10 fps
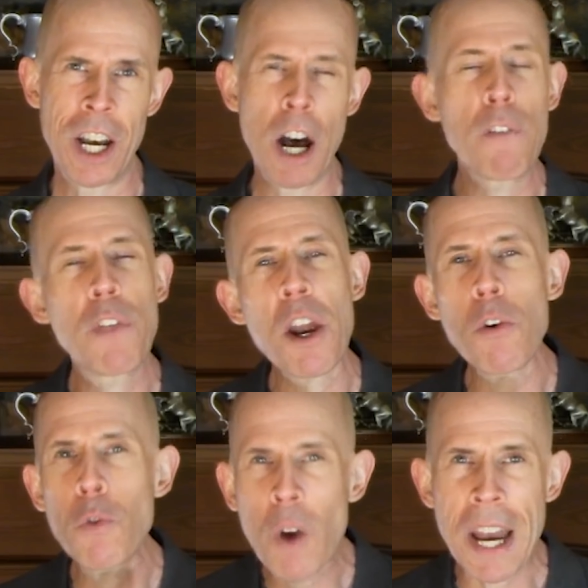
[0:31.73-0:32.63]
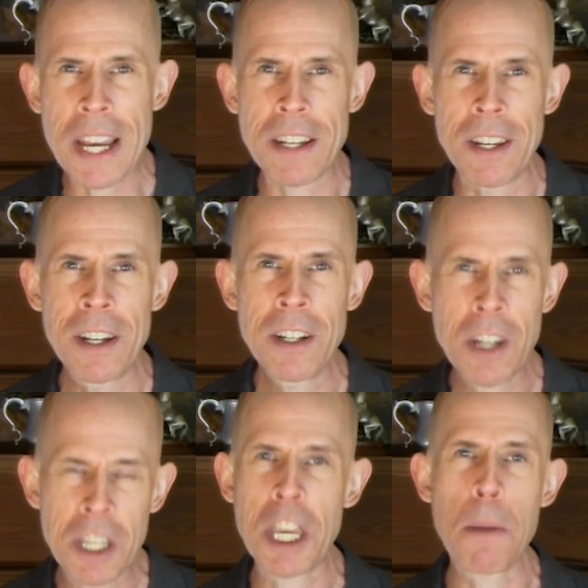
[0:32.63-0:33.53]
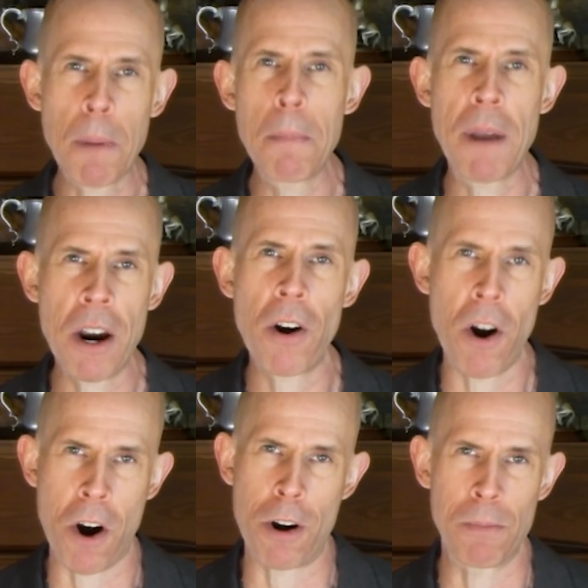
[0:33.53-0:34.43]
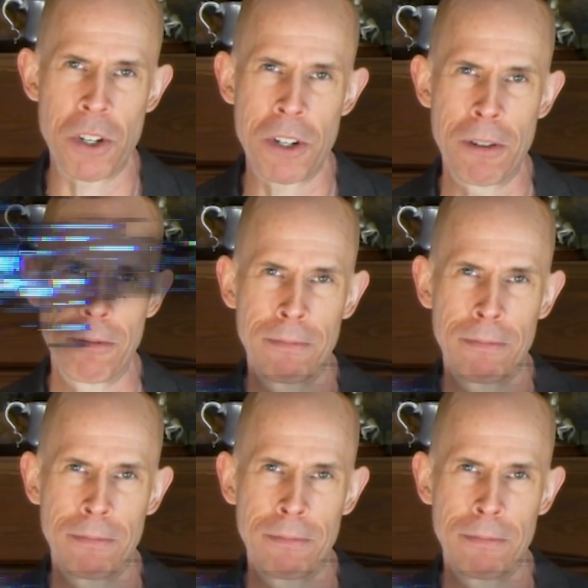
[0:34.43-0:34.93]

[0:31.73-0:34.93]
of their right to keep and bear arms.